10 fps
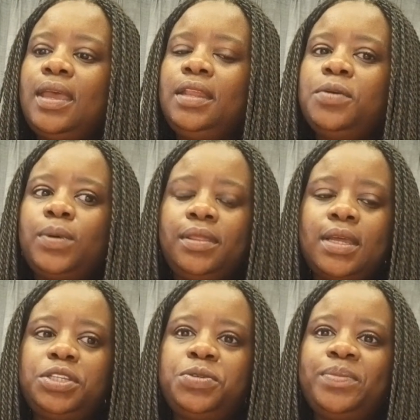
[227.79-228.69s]
anyone
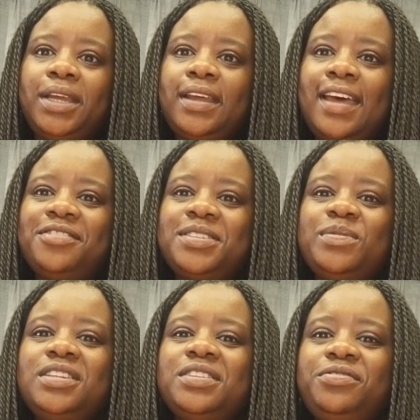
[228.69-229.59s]
that you might have
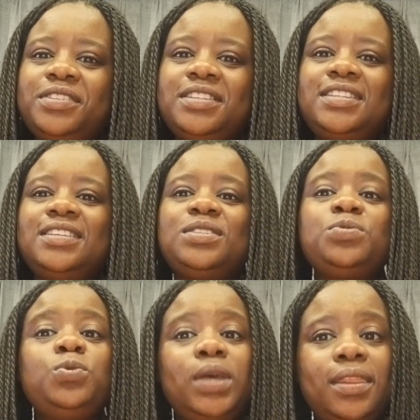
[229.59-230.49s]
some
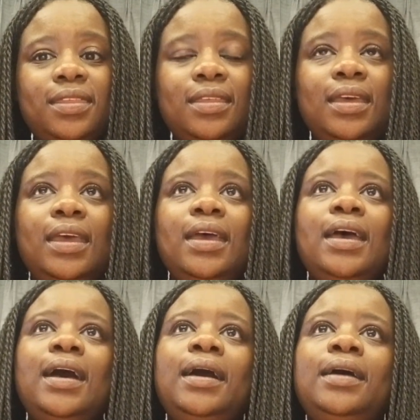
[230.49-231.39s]
differences with,
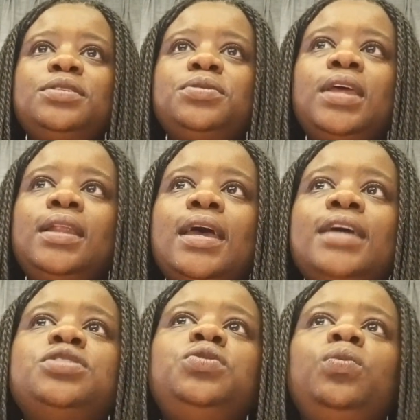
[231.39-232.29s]
so that
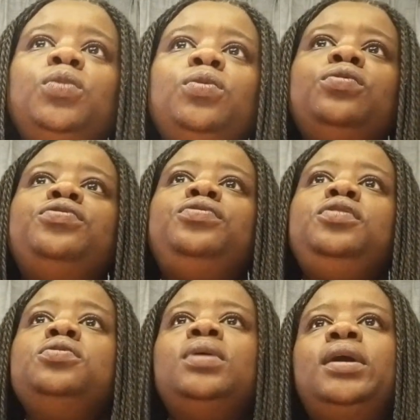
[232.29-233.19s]
as you move,
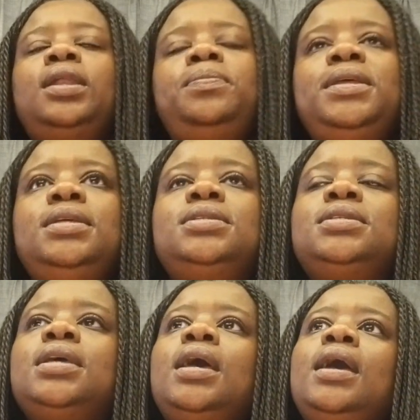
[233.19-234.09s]
you are at
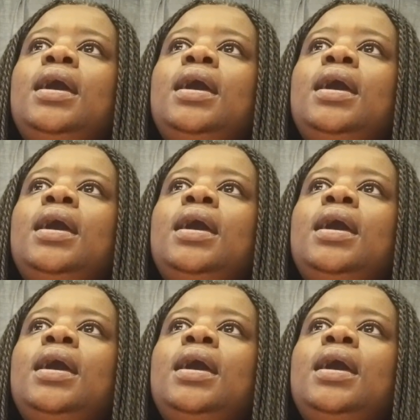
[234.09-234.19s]
peace,